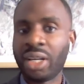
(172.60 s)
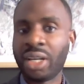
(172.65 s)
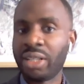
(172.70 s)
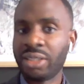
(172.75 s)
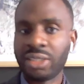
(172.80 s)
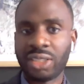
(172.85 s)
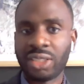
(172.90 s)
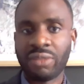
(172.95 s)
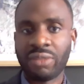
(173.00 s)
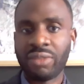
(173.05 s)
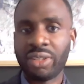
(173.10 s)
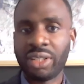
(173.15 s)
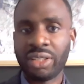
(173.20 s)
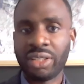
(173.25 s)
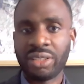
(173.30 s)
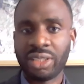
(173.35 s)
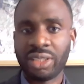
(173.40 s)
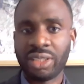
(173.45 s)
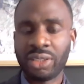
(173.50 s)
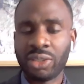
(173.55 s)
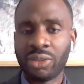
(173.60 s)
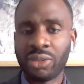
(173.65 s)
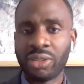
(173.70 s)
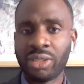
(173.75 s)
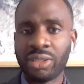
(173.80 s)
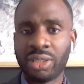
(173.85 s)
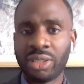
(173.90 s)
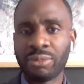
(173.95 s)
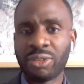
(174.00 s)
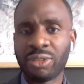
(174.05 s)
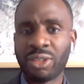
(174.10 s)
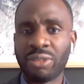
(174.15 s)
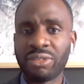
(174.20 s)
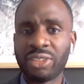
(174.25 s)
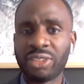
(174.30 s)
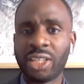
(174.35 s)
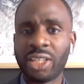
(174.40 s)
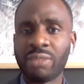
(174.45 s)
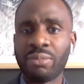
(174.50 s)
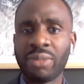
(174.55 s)
And the surveys included
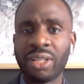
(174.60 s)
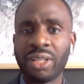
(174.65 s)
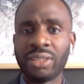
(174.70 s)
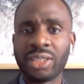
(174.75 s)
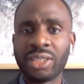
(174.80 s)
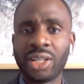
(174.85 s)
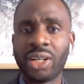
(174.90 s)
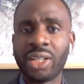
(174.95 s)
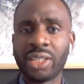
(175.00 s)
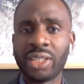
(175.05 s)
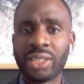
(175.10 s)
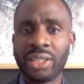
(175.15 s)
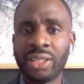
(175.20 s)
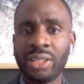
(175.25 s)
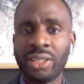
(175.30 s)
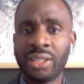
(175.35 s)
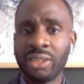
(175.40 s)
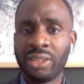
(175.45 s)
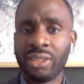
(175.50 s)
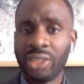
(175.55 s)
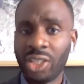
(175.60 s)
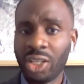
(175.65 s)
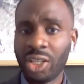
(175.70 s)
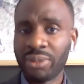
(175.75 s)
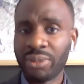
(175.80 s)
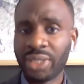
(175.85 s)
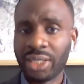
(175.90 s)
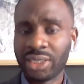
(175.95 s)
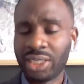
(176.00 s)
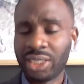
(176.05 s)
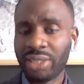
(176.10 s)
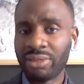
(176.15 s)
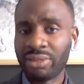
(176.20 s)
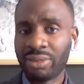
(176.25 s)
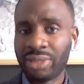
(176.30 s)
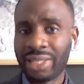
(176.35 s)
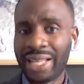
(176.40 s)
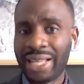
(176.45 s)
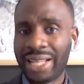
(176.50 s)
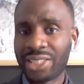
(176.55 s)
self-statements like the objectives
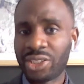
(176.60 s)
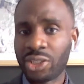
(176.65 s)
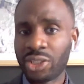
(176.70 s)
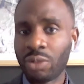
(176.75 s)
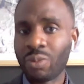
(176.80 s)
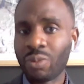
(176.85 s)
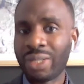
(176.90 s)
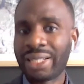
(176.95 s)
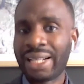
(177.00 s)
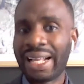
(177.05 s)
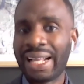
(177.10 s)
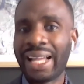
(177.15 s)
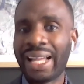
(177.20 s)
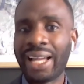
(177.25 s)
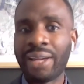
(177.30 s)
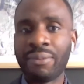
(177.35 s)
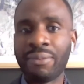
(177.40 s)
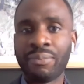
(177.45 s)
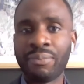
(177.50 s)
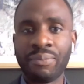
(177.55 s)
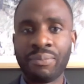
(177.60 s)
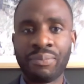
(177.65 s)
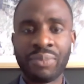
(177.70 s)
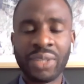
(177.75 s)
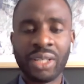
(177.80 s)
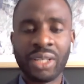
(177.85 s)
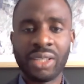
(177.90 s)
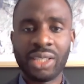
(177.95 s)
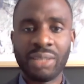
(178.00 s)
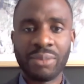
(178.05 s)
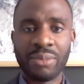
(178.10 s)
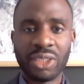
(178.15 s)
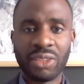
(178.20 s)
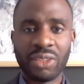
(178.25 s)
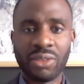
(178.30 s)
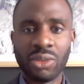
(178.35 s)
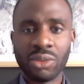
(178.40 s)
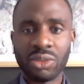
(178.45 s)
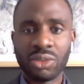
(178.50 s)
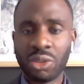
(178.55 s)
of the lecture were clear, the
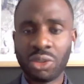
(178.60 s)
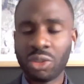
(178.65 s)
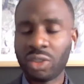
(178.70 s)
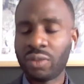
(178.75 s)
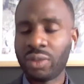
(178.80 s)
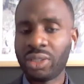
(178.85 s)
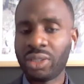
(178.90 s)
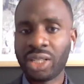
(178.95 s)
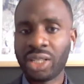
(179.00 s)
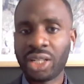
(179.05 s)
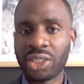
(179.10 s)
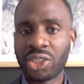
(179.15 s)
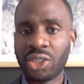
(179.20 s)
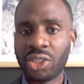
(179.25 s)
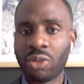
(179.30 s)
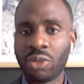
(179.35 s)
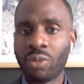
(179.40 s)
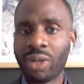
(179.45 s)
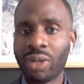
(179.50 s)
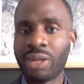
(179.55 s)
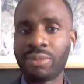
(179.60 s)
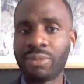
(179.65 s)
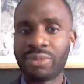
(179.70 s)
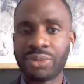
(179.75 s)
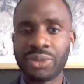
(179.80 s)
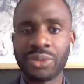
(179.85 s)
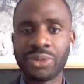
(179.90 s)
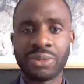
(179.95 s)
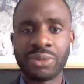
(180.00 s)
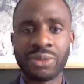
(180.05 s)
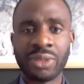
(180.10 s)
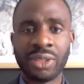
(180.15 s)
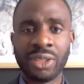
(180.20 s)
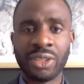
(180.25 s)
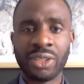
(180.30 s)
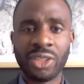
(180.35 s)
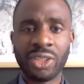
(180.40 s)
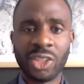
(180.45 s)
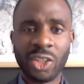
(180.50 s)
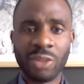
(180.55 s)
materials used for the lecture were helpful,
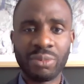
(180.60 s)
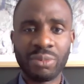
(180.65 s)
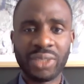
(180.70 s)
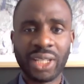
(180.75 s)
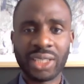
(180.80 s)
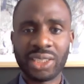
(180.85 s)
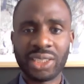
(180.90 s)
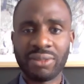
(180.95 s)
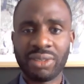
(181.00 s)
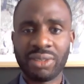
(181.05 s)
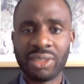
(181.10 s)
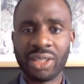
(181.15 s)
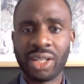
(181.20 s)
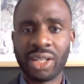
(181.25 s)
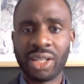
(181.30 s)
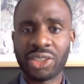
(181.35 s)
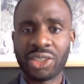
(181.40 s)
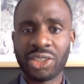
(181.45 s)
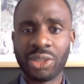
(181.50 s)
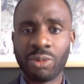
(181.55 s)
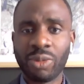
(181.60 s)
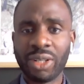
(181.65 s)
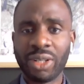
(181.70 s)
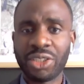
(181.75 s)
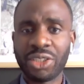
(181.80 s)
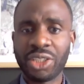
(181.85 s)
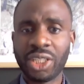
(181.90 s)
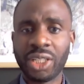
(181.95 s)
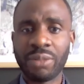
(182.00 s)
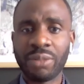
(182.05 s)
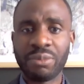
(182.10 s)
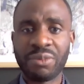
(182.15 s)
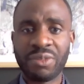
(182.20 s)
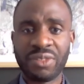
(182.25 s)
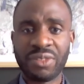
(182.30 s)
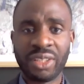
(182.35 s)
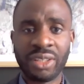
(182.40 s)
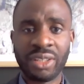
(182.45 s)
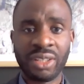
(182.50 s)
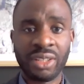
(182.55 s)
the objectives of the lecture were
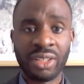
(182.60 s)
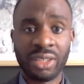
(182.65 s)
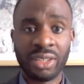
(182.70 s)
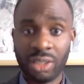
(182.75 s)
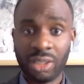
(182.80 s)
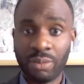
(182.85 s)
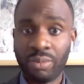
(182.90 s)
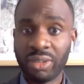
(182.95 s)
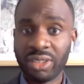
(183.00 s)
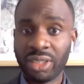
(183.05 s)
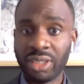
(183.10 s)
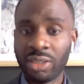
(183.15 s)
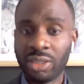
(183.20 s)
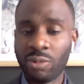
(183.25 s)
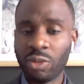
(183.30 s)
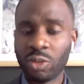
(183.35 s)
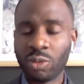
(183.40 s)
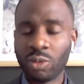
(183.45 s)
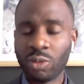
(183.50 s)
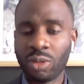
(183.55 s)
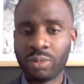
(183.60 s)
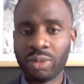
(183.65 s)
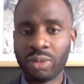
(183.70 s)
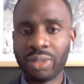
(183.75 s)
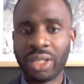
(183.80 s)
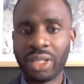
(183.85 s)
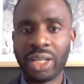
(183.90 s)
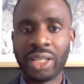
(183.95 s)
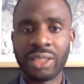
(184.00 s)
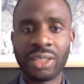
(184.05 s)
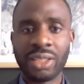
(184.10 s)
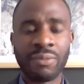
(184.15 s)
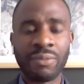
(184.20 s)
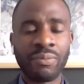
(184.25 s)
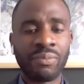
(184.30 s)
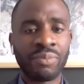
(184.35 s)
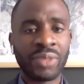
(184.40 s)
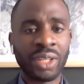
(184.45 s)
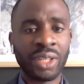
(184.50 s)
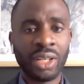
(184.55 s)
achieved, the presenter was well prepared,
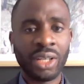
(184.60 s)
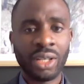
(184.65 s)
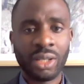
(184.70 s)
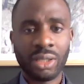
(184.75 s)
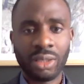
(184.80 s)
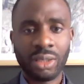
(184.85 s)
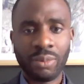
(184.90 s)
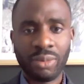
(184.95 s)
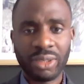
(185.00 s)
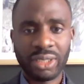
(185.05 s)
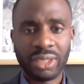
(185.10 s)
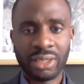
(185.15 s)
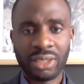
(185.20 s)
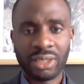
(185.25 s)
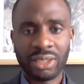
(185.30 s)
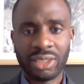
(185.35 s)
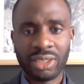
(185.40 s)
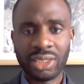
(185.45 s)
the presenter